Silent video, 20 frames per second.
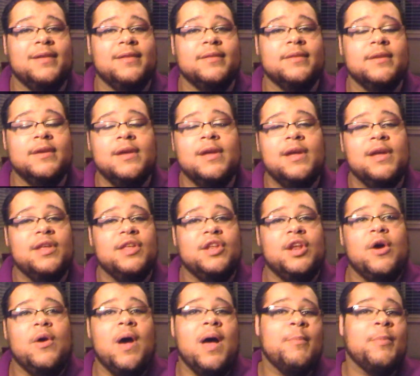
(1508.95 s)
And
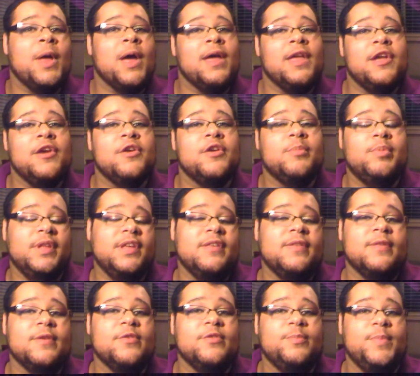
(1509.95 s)
you know, I'm not here to
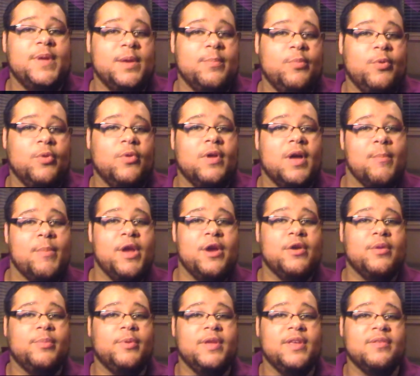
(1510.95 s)
please those people. I'm
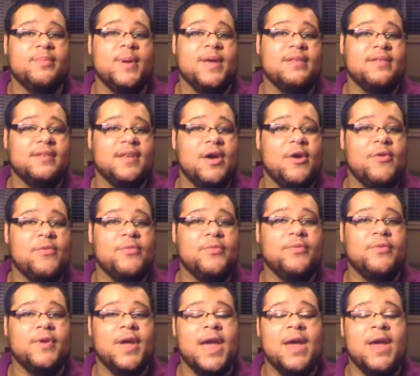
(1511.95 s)
here to please myself.